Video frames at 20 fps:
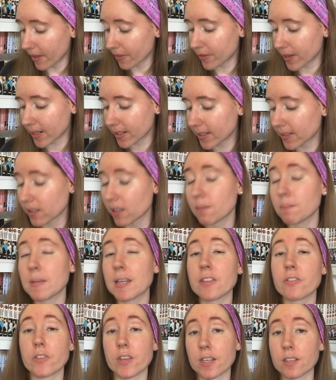That doesn't
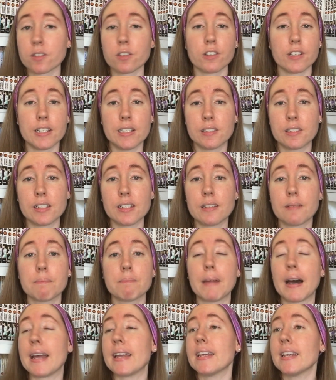mean things are easy
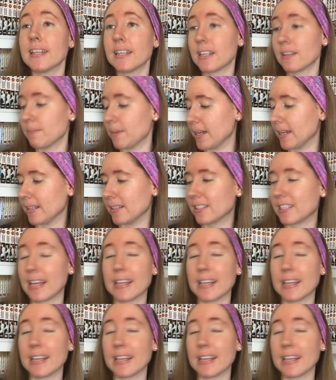by any means,